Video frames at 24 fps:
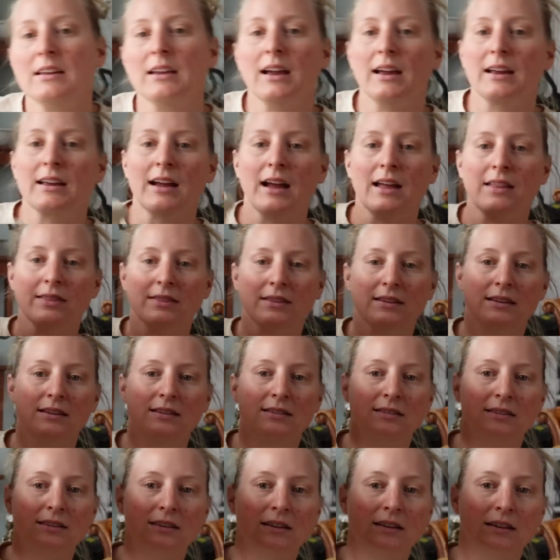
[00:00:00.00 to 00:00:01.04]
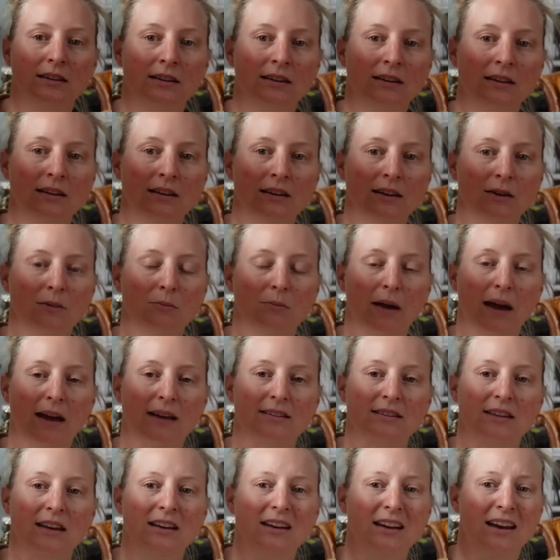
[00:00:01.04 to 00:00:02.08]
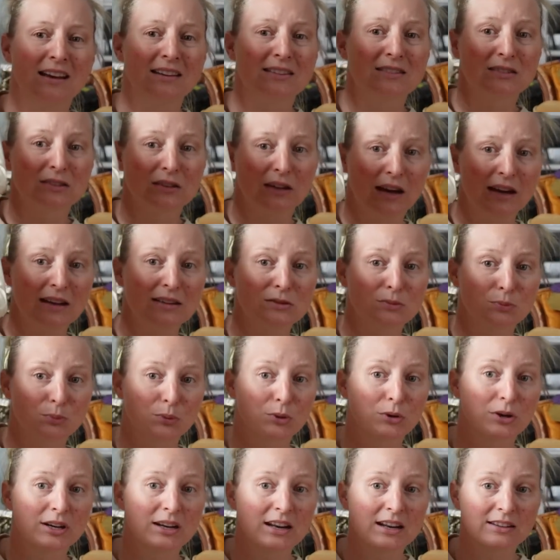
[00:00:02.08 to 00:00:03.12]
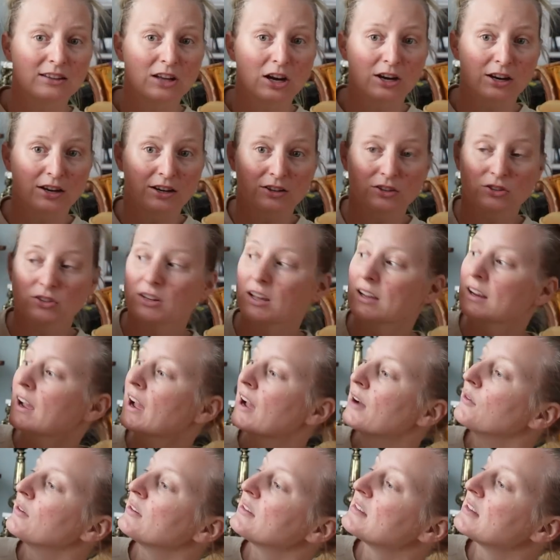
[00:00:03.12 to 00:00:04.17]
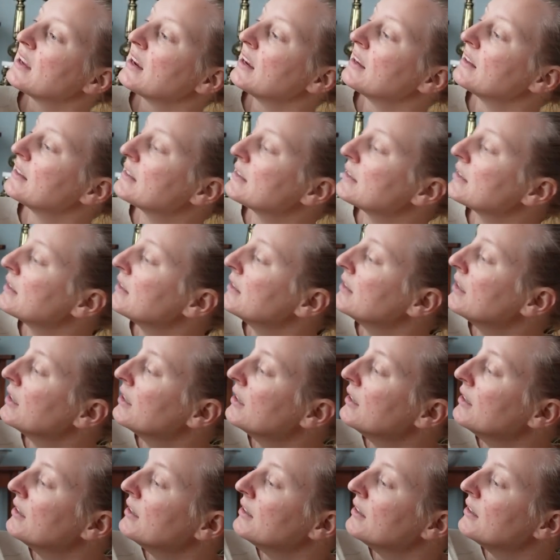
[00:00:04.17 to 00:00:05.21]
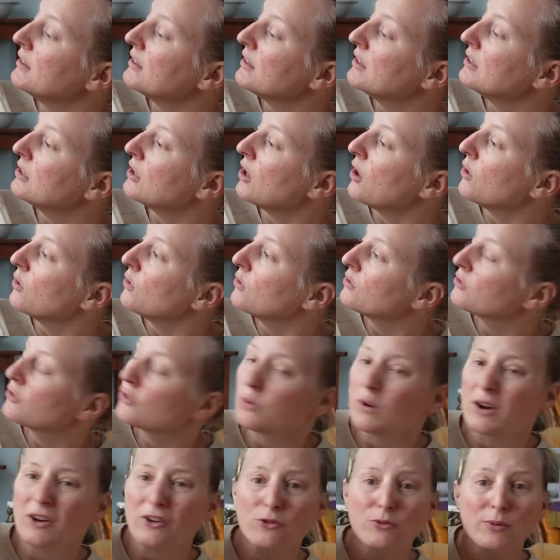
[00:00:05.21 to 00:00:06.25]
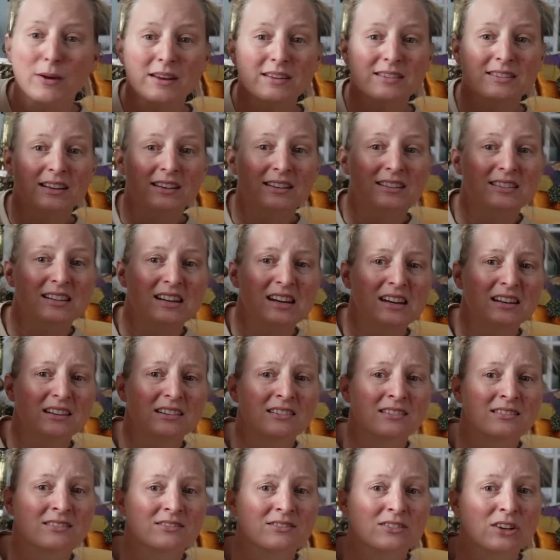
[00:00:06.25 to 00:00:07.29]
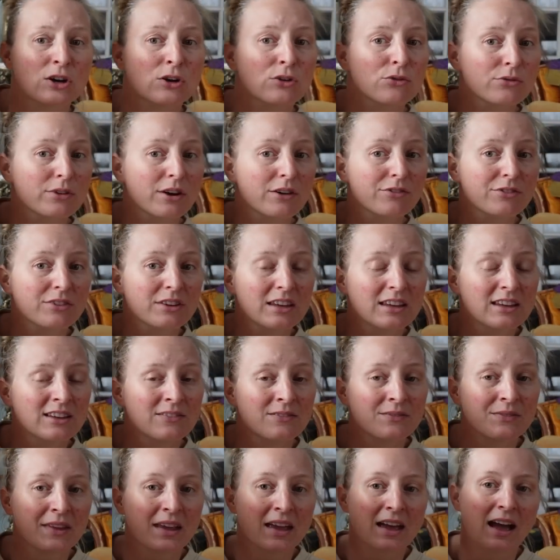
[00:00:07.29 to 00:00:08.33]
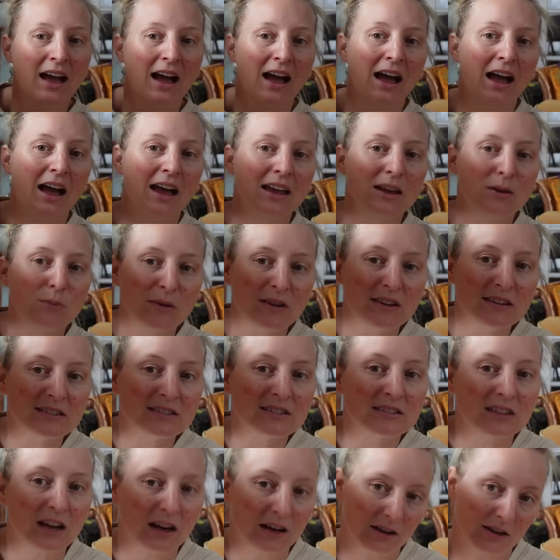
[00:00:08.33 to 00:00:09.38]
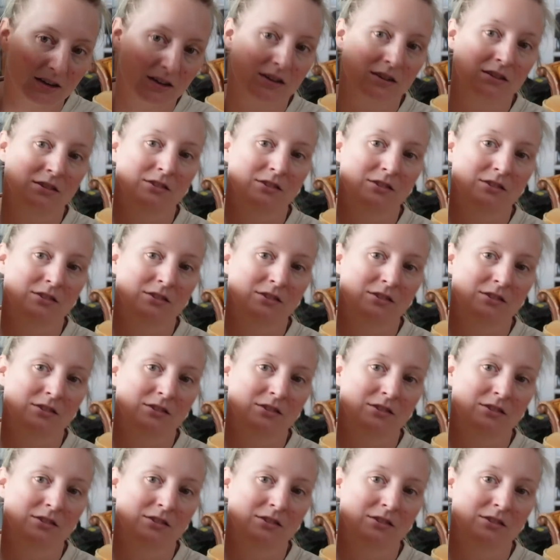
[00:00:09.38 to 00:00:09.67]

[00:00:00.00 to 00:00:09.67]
I got this basket. It's pretty large. Like I would say it's, 12 by 16 roughly. I am a sucker